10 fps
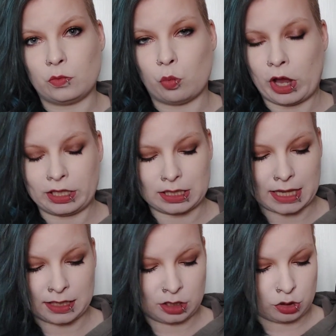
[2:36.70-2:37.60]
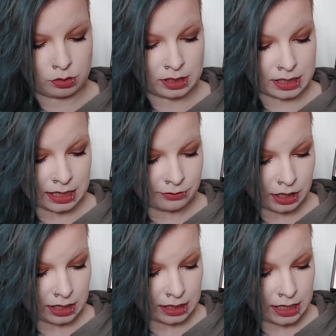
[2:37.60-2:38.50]
weights and uses and
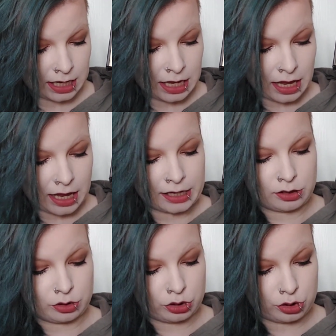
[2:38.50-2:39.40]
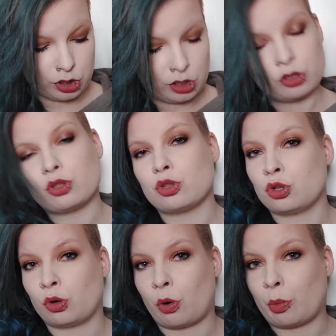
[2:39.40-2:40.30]
everything. I lost
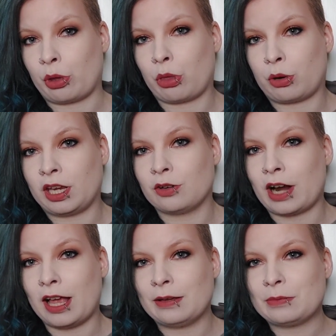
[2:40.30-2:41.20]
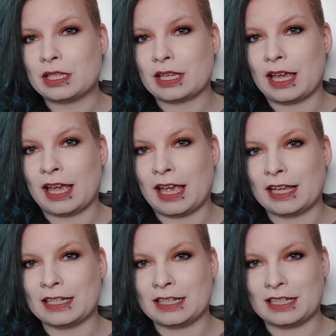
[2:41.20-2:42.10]
0.3 grams
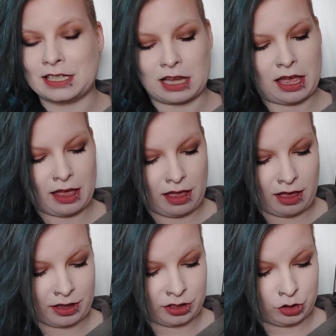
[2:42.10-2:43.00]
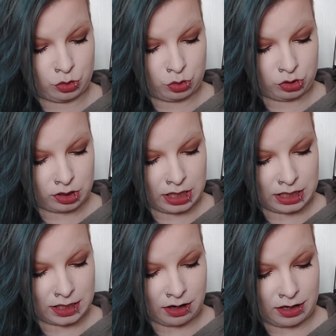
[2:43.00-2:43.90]
and I used
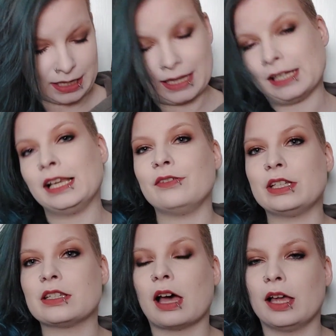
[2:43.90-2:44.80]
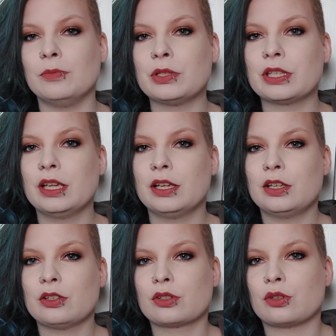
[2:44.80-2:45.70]
this guy 11 times.
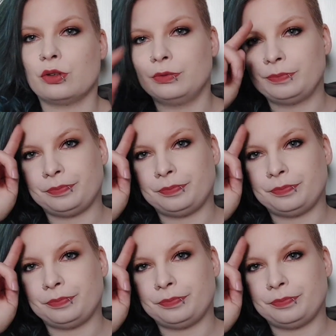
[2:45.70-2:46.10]
So